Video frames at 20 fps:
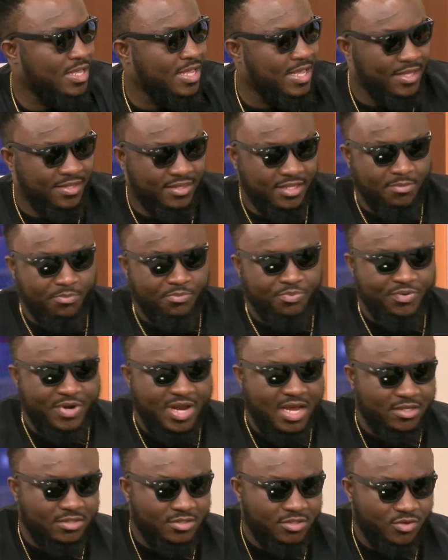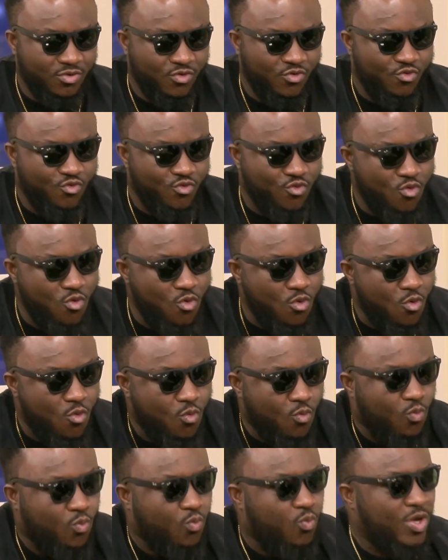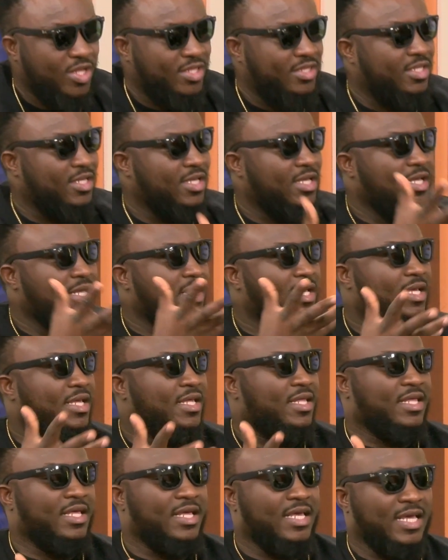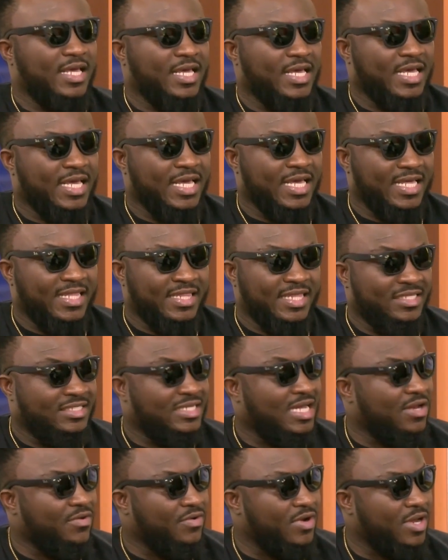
The brand grew with the genre.